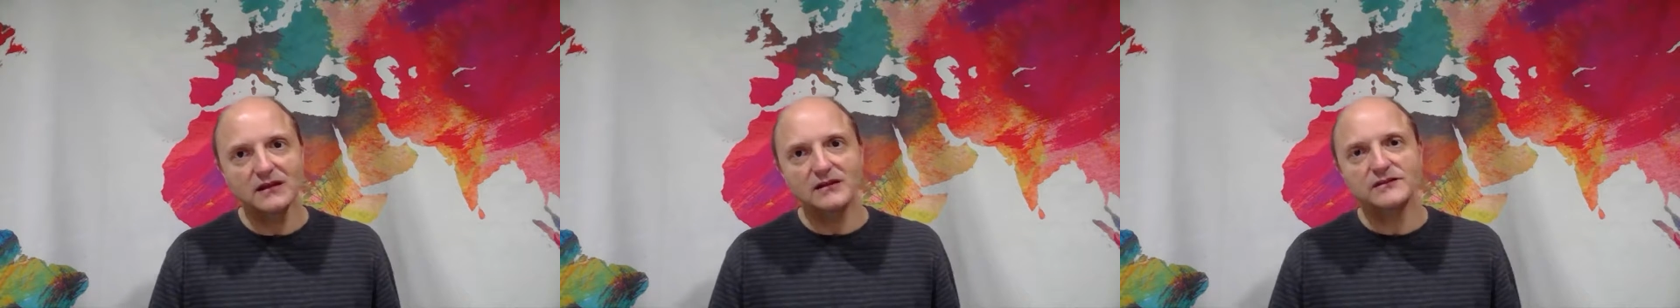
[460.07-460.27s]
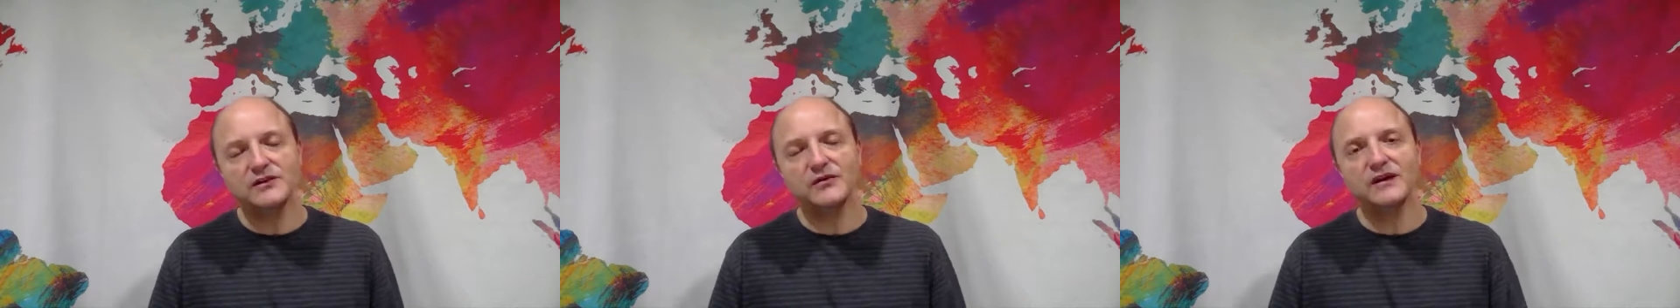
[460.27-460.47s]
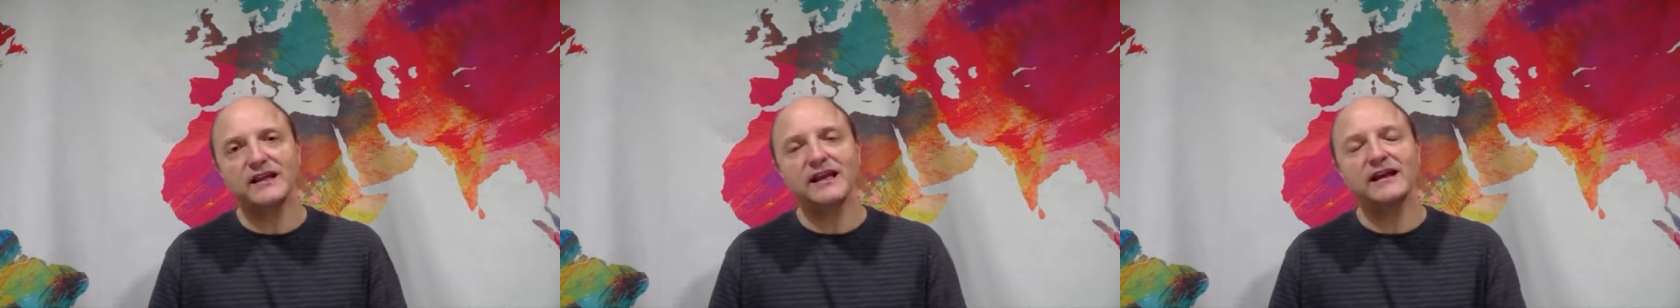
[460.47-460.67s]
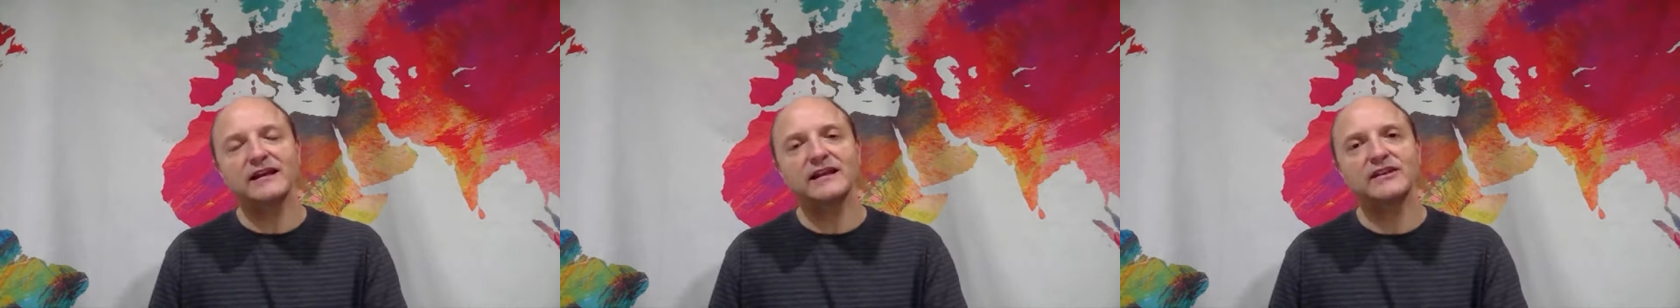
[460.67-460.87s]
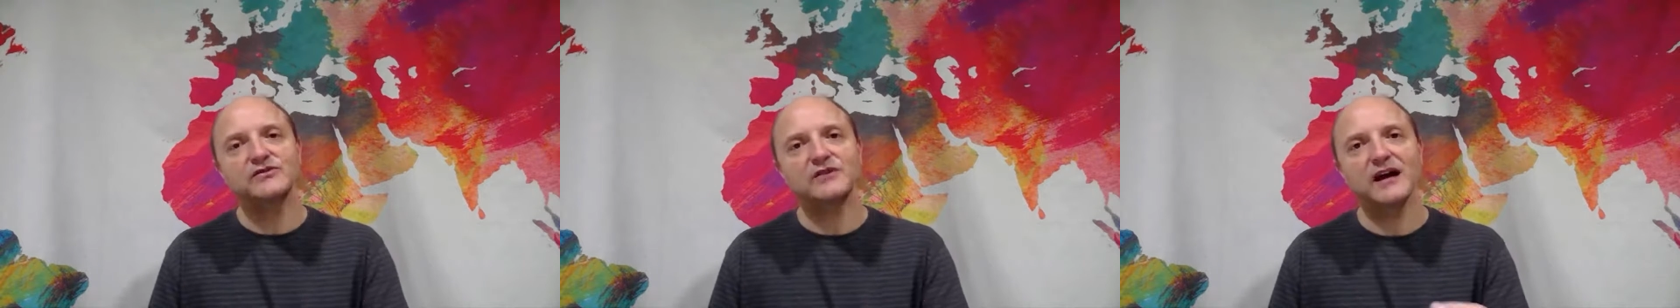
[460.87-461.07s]
So again,
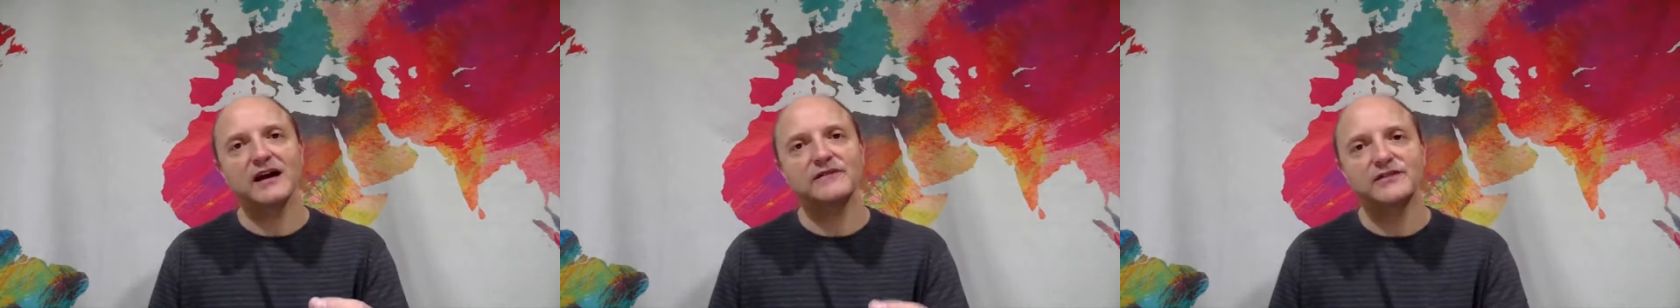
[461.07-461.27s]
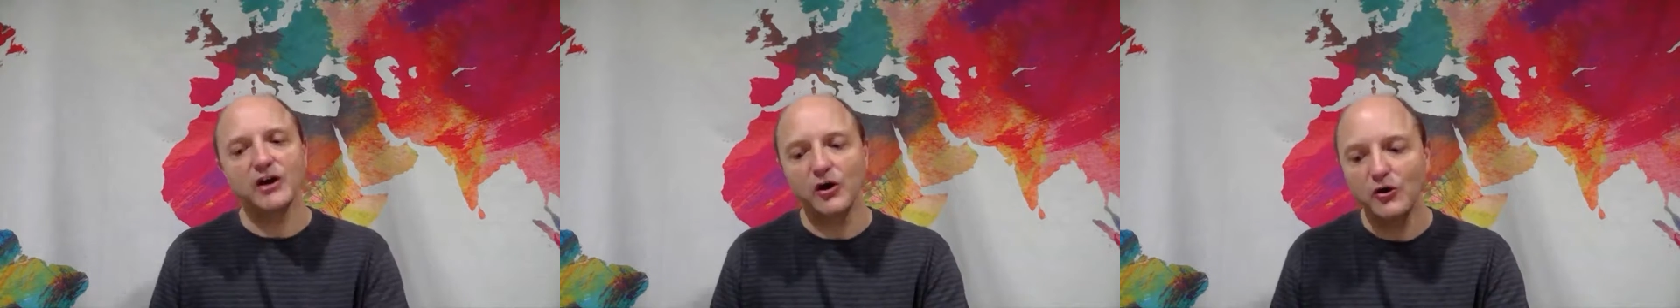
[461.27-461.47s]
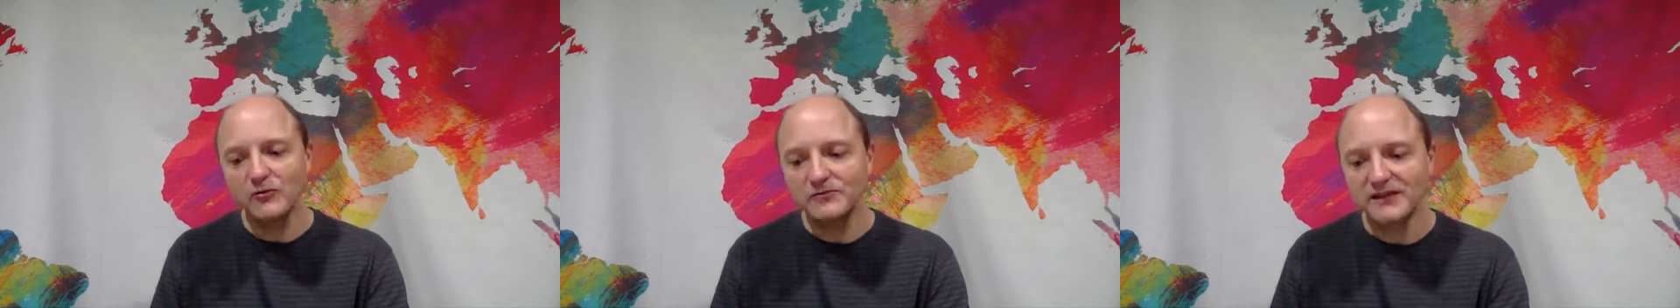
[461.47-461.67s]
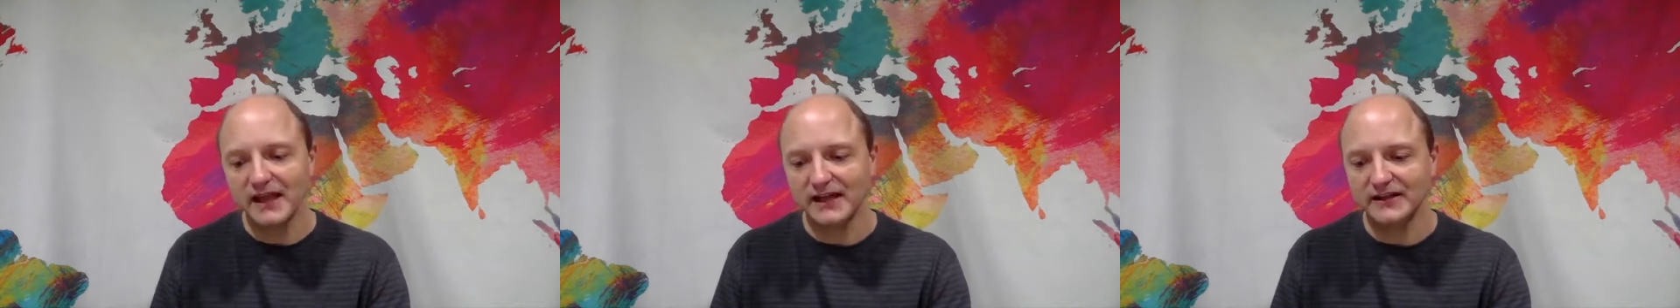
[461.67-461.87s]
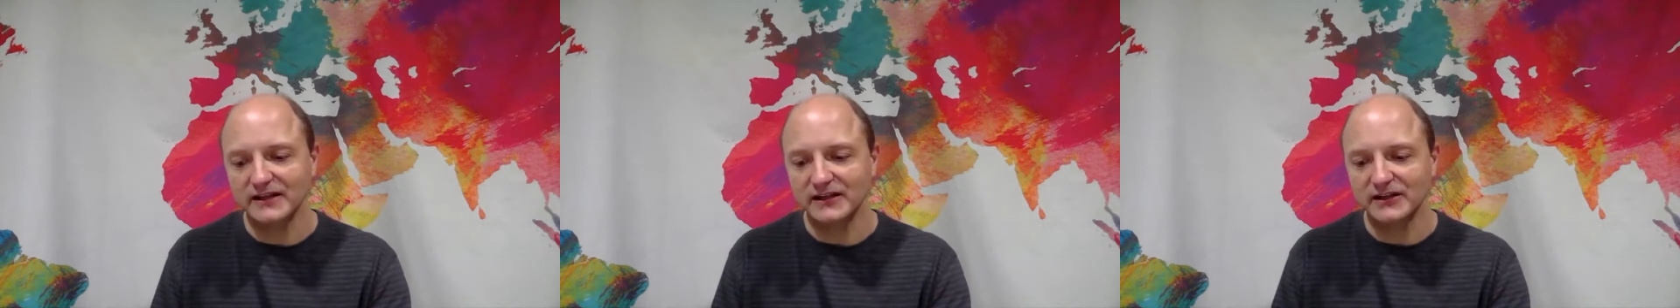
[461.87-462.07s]
he drives home
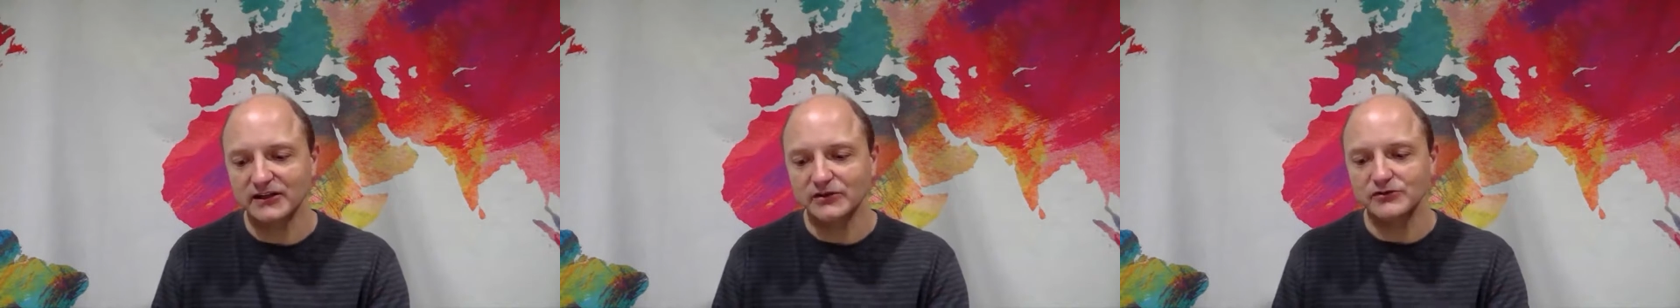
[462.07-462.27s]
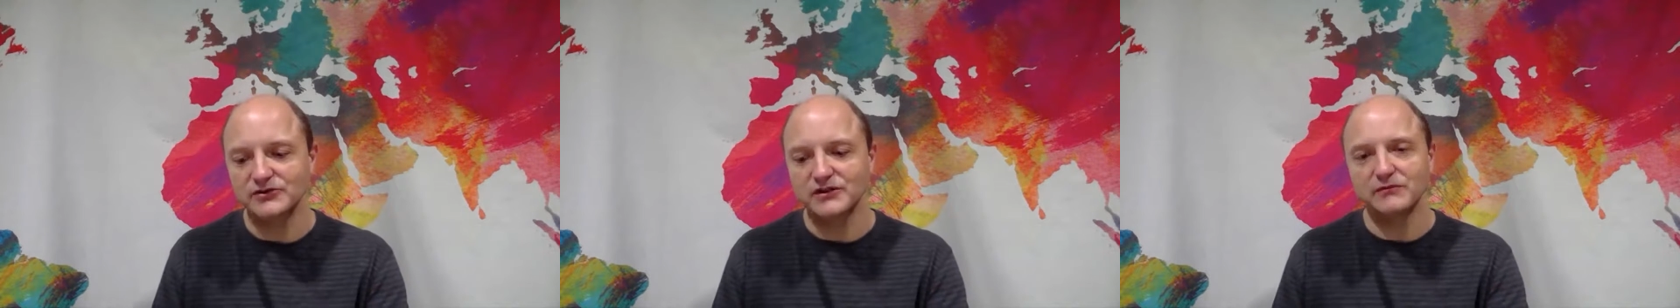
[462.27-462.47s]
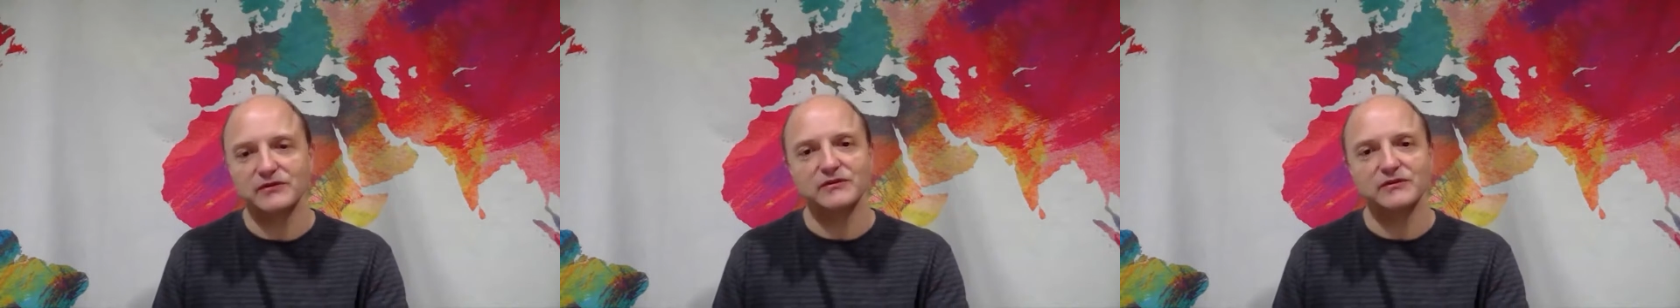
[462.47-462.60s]
that conclusion